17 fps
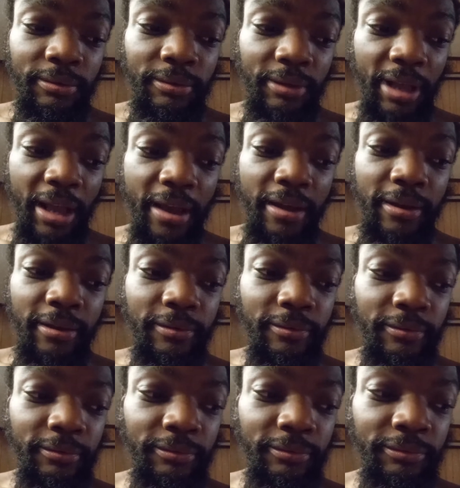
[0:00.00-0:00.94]
and
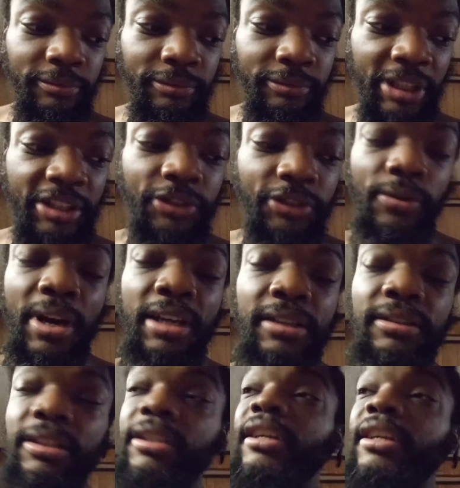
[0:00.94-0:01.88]
it's
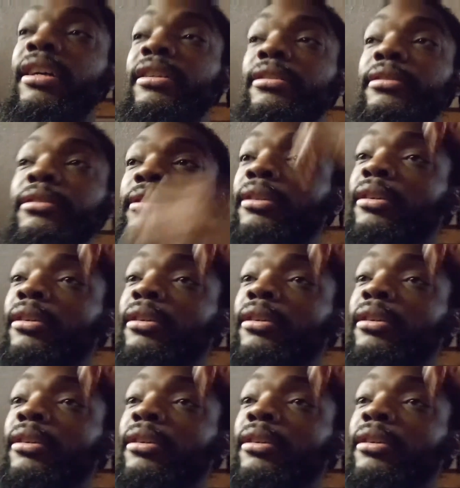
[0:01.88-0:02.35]
crazy because